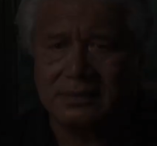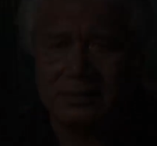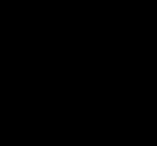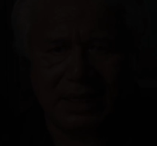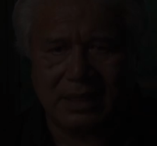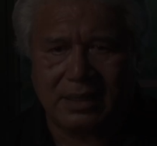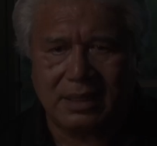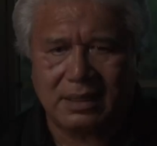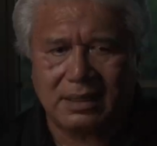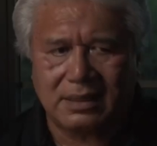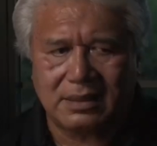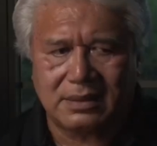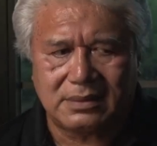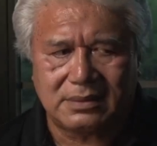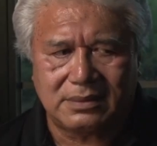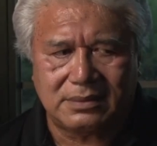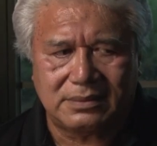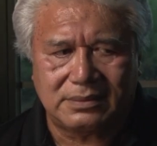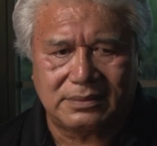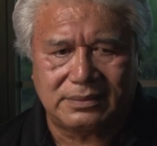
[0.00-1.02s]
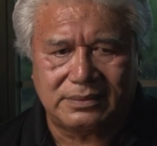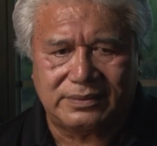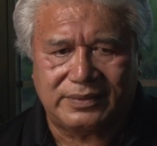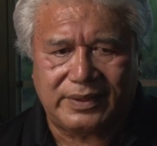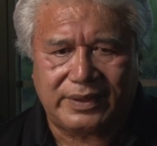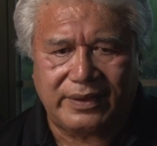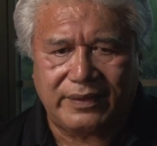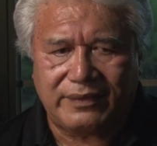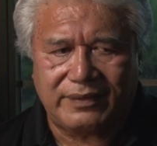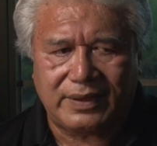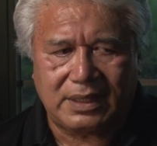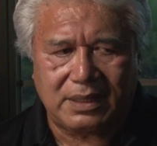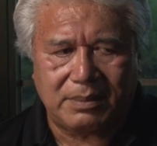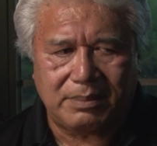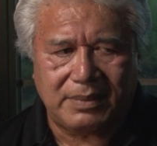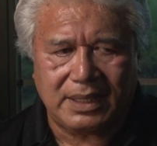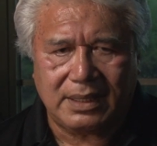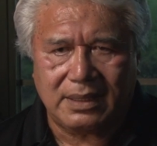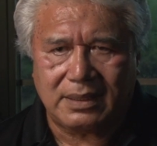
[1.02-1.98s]
I think very
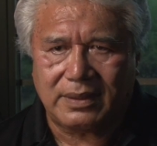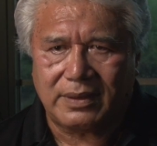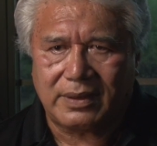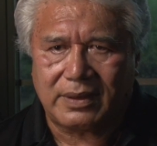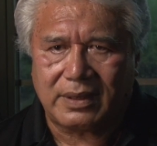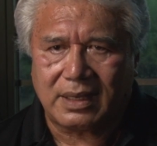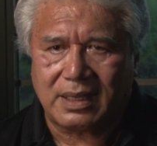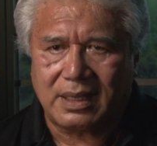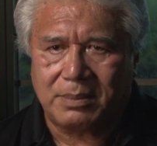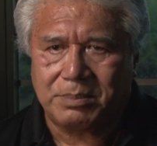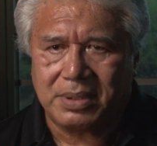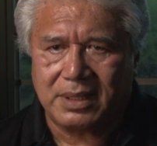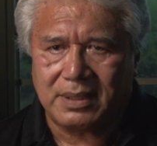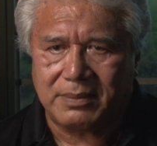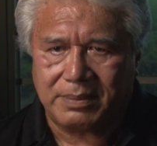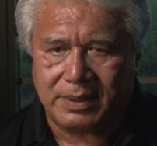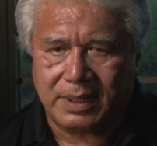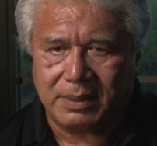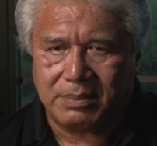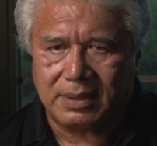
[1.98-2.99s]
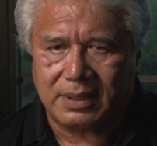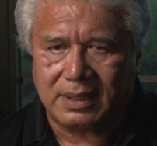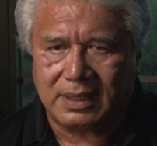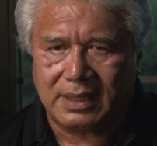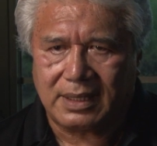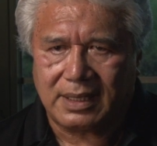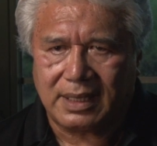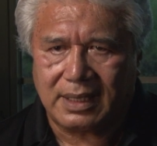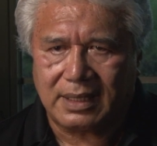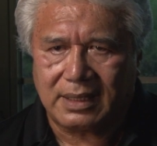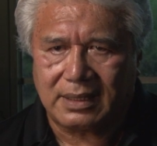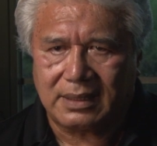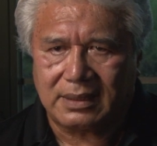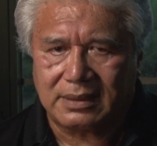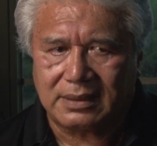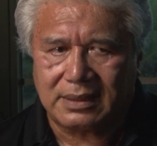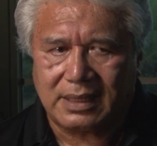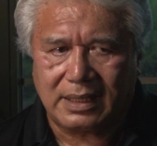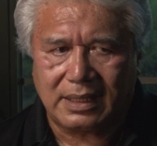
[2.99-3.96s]
fundamental, there are a couple of people that I
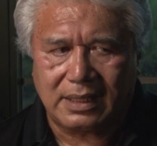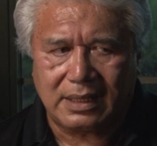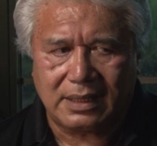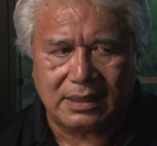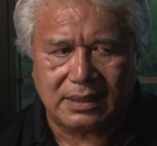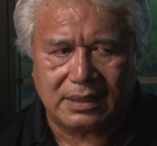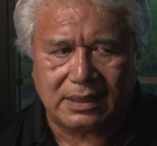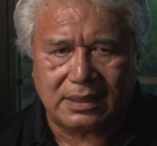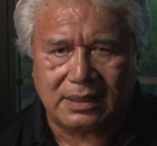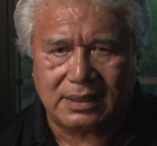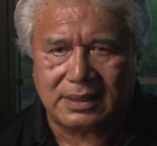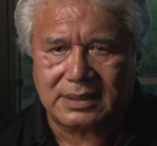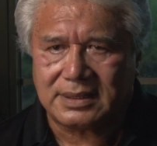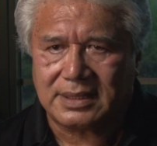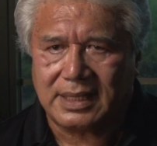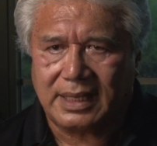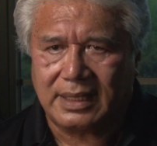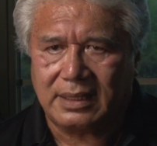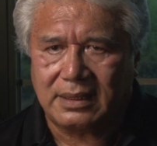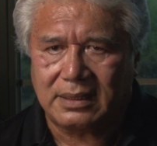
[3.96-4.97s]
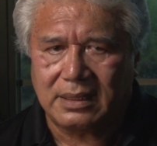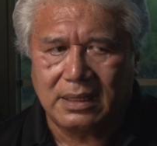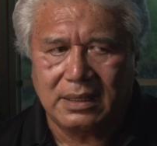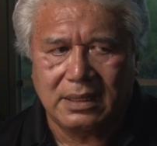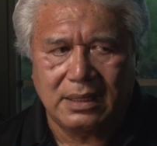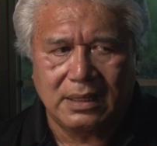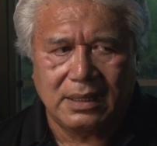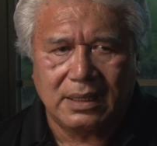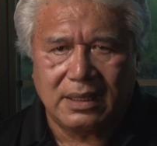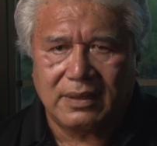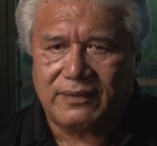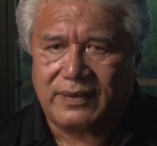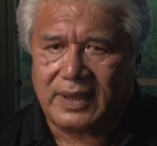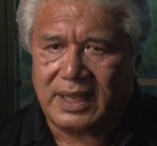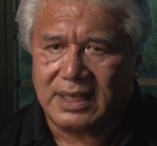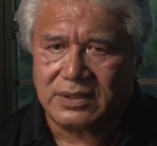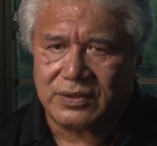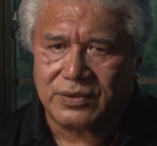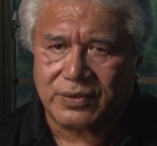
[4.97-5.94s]
can cite.
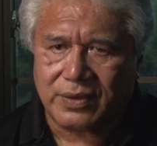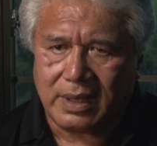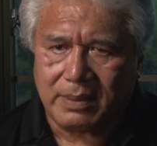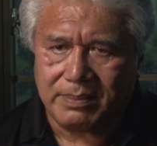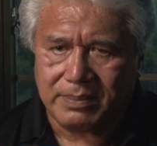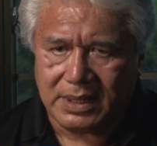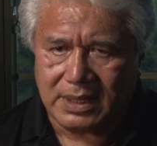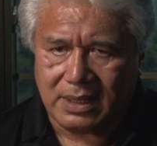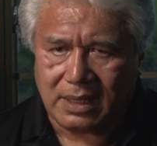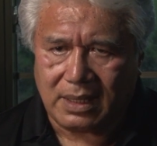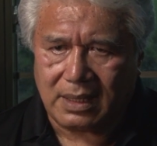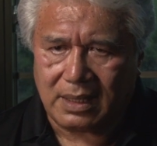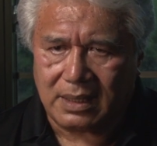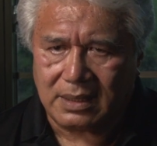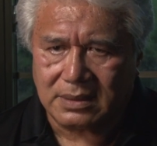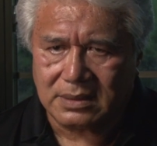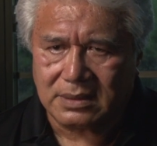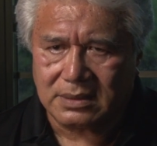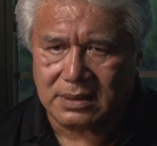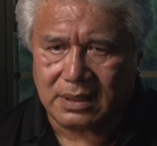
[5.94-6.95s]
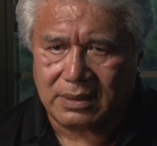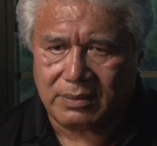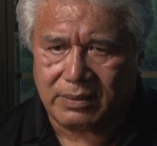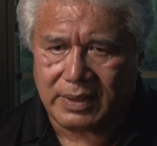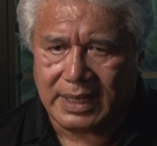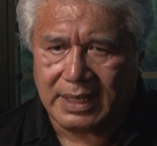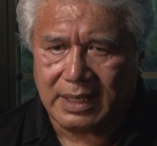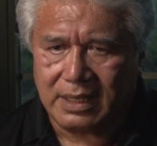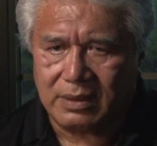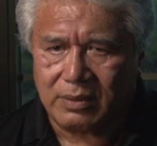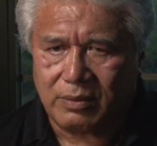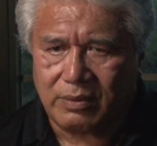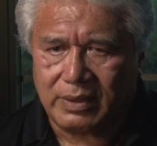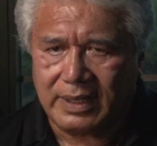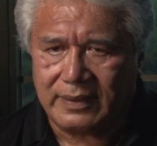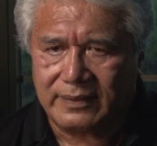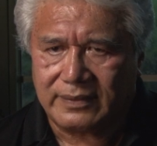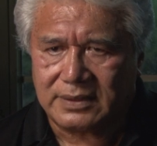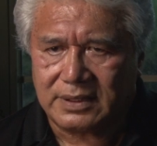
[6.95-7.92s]
Franz Schrampenaar's Riding the
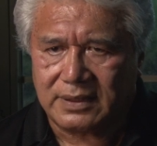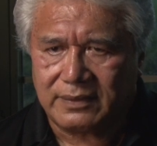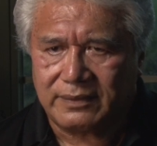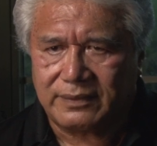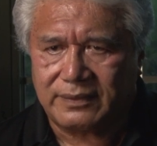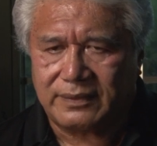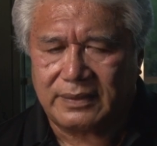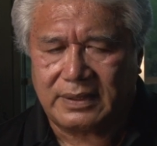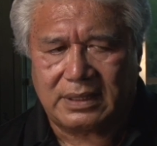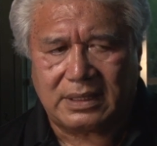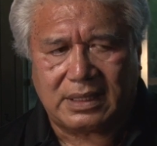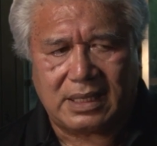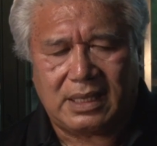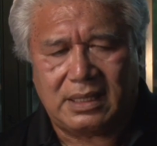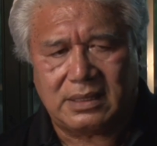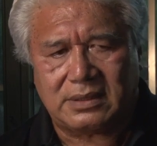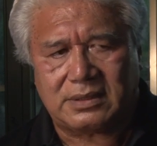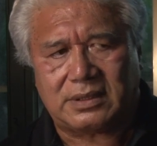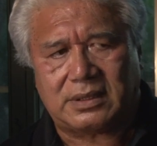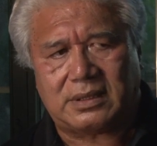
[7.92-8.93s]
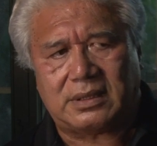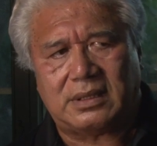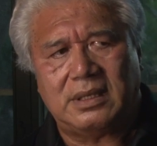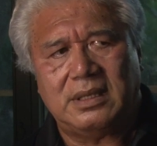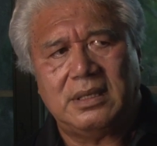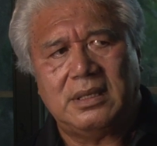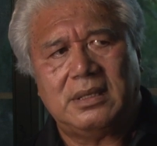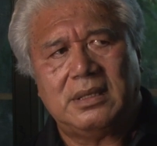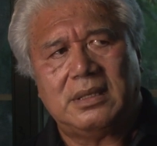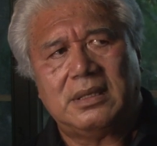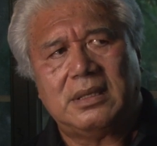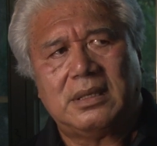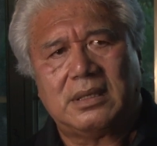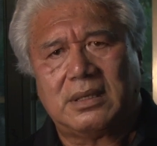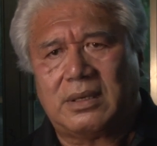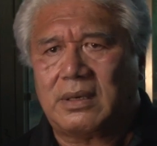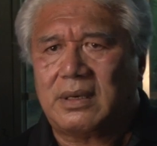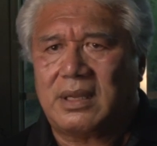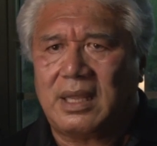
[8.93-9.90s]
Waves of Culture,
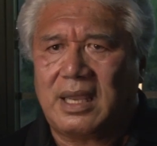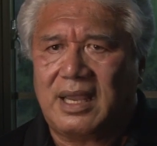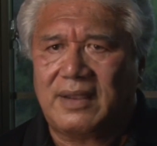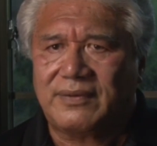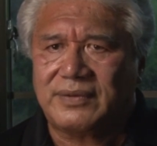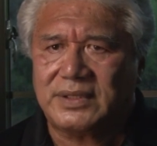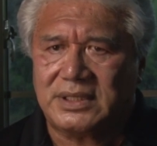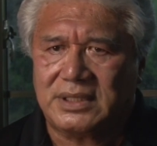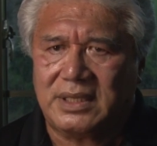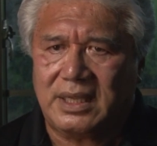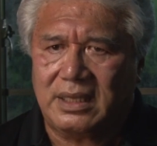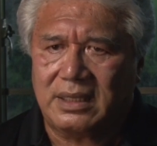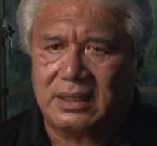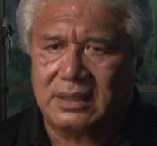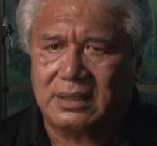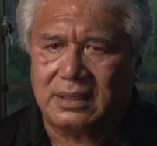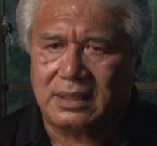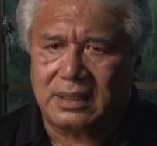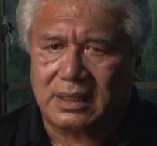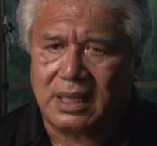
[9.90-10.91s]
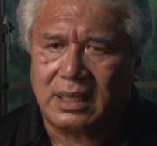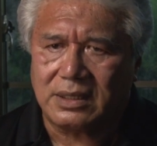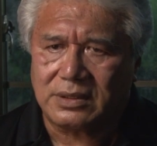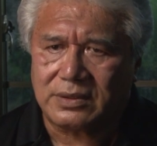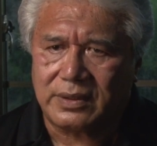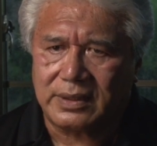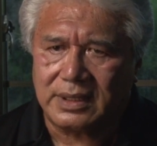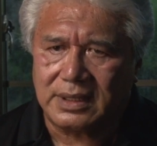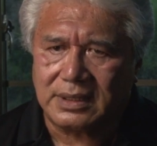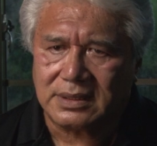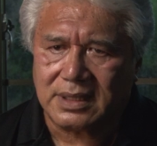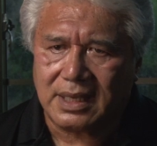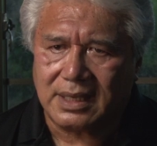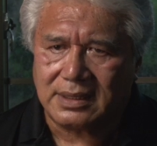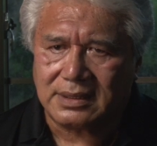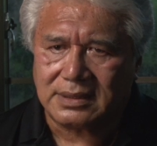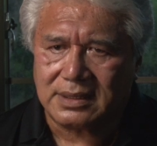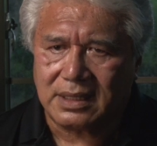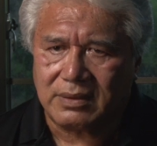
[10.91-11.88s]
Gert Hofstede, Culture and Its
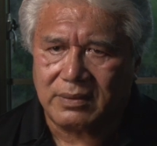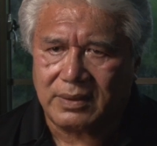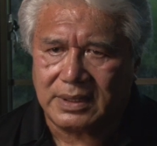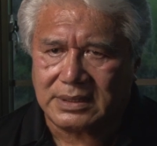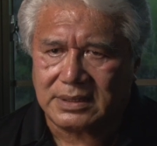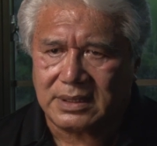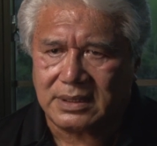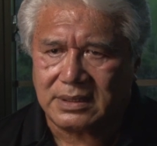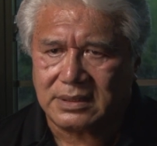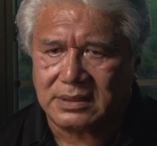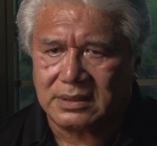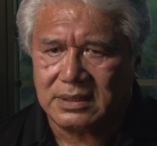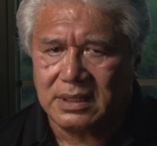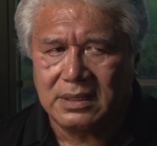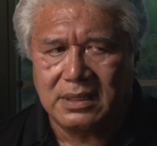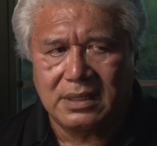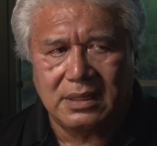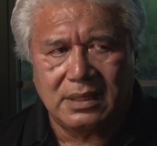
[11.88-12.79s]
Consequences.